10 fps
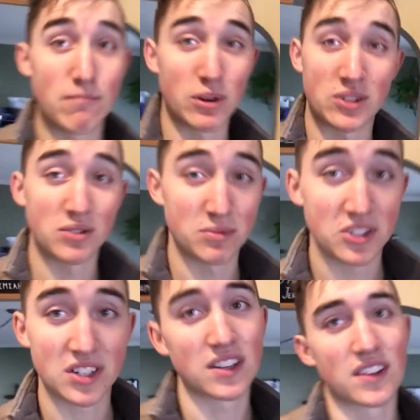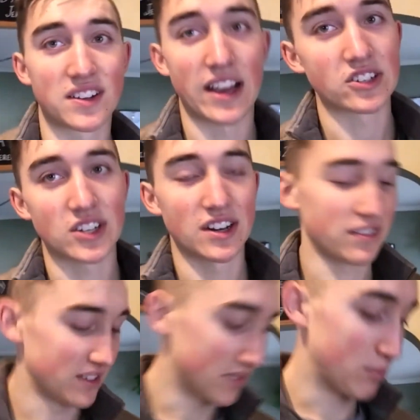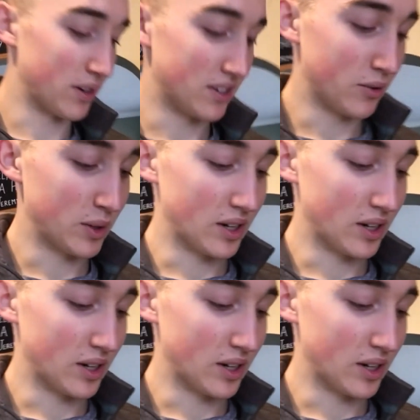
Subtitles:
hate mushrooms just because of the texture kind of thing, but here we